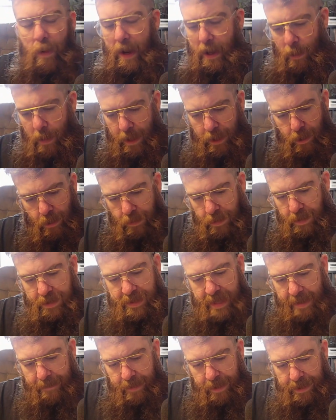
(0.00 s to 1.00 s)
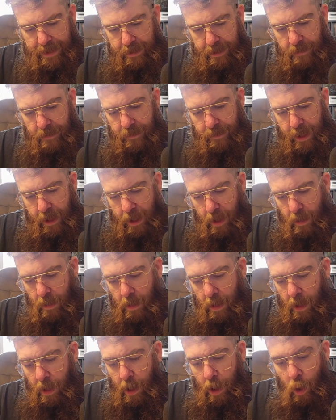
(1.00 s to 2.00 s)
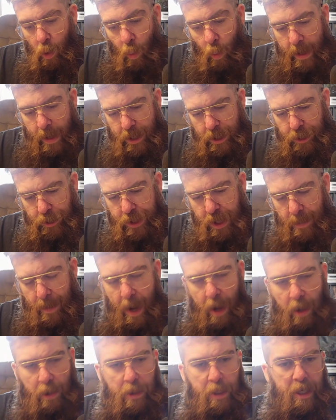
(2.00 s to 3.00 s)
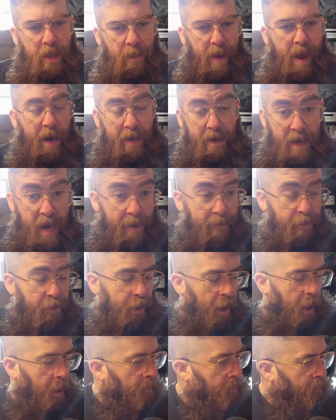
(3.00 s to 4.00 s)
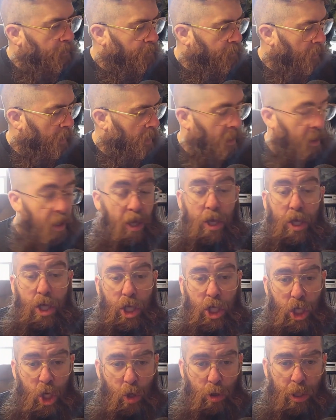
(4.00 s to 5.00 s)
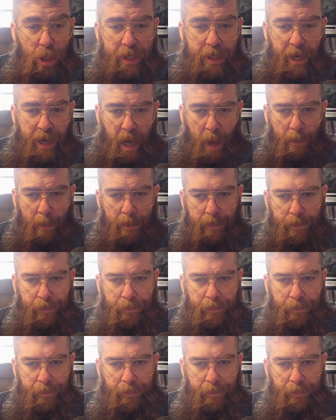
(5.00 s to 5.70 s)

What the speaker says: Why do I do this every single video? When did you come out? Look at the back. Never there. You look it up.